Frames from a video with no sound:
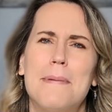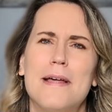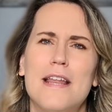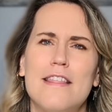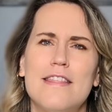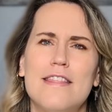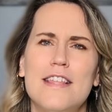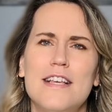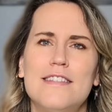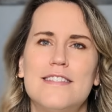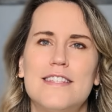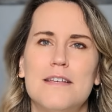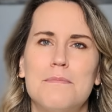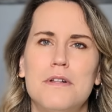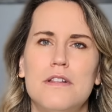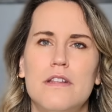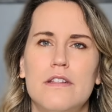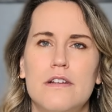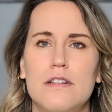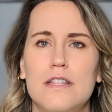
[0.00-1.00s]
But I think
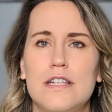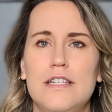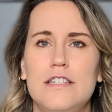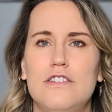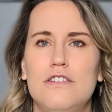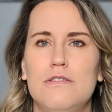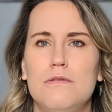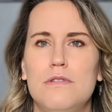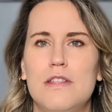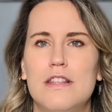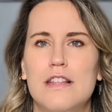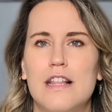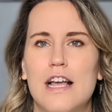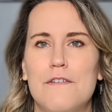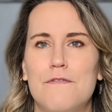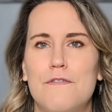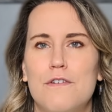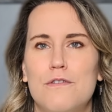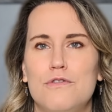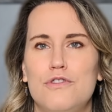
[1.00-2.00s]
similarly to the
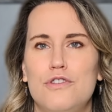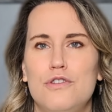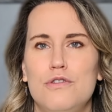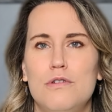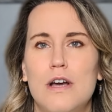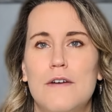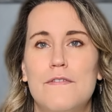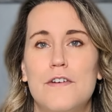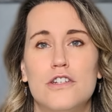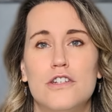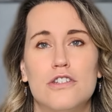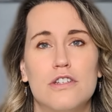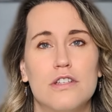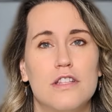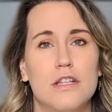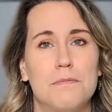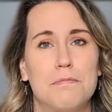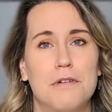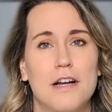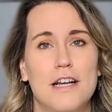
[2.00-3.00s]
Light Phone 2,
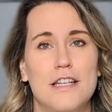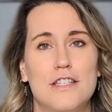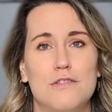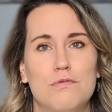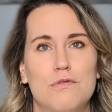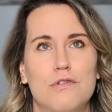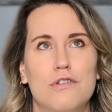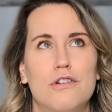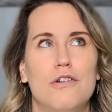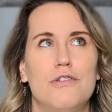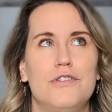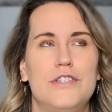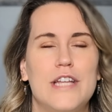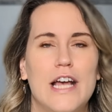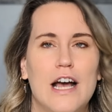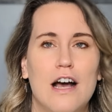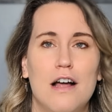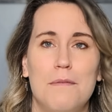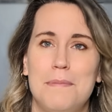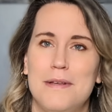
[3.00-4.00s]
eventually the price will go
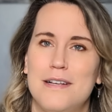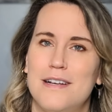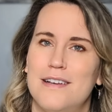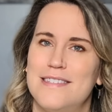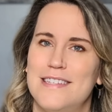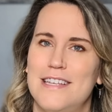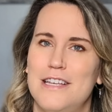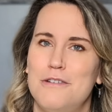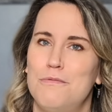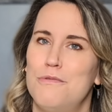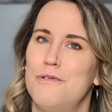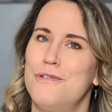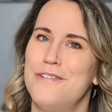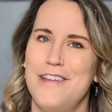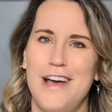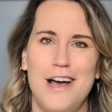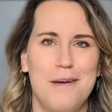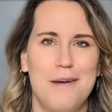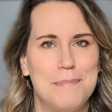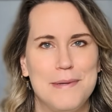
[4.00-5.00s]
down because it will
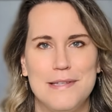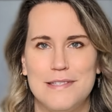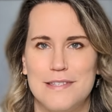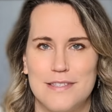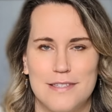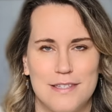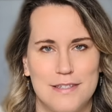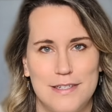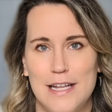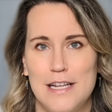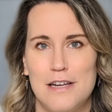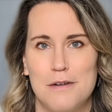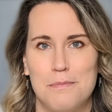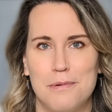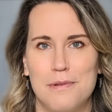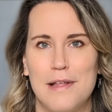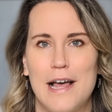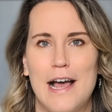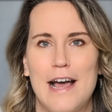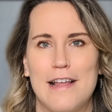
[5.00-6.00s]
not be
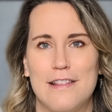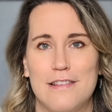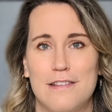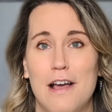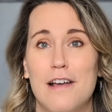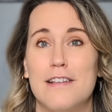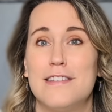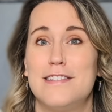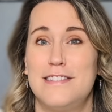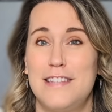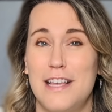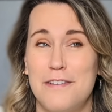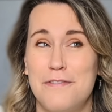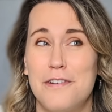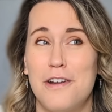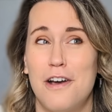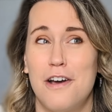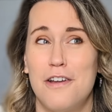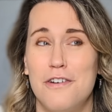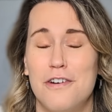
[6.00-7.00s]
sustainable at
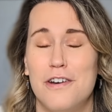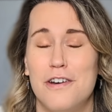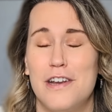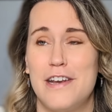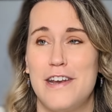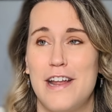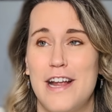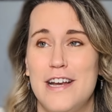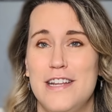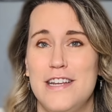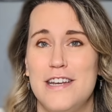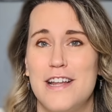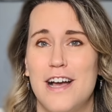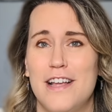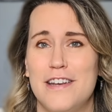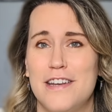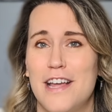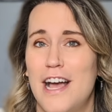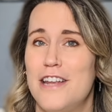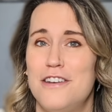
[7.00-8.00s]
$799.
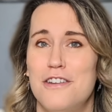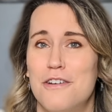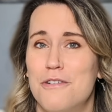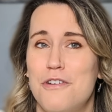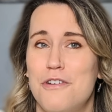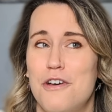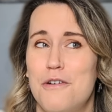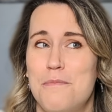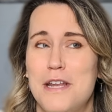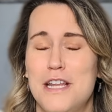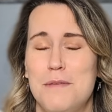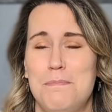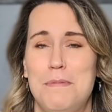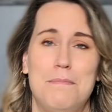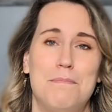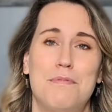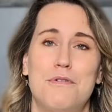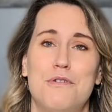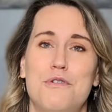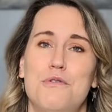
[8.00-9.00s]
I don't know many
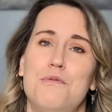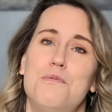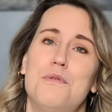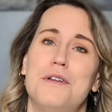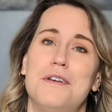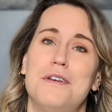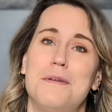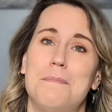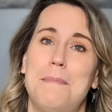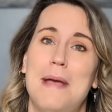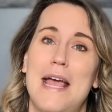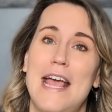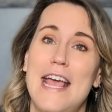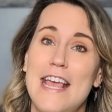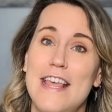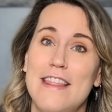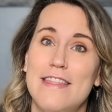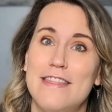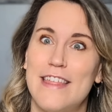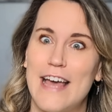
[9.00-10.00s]
people who would
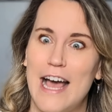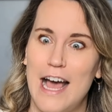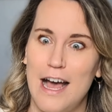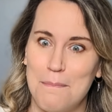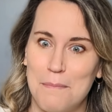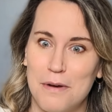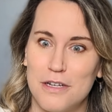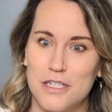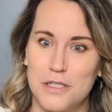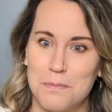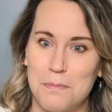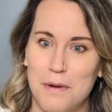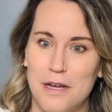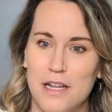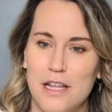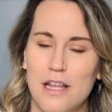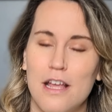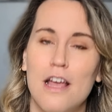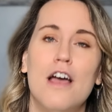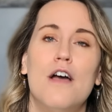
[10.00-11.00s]
pay that much
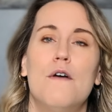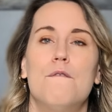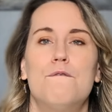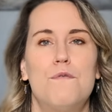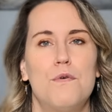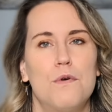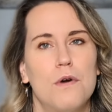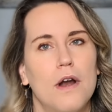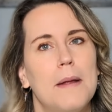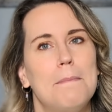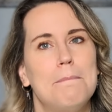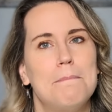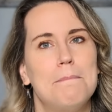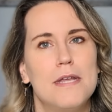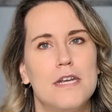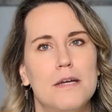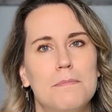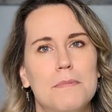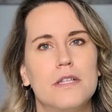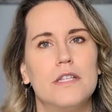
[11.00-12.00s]
money for a
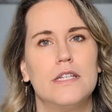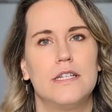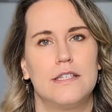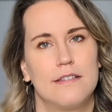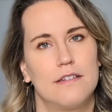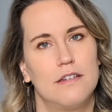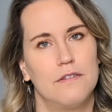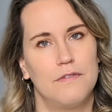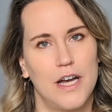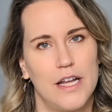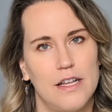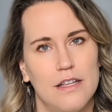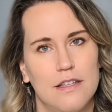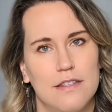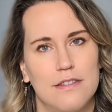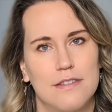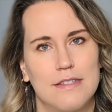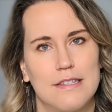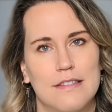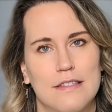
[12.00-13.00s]
minimalist
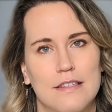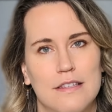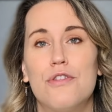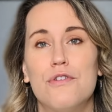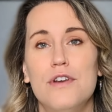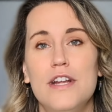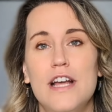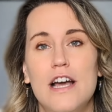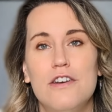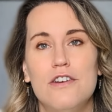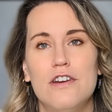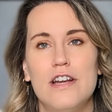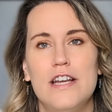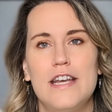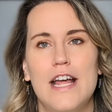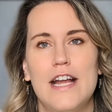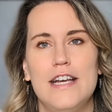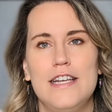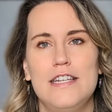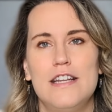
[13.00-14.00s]
device.
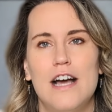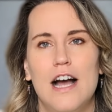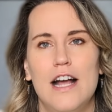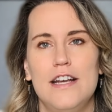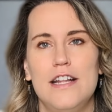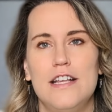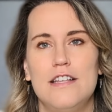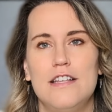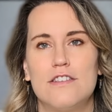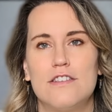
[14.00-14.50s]
$399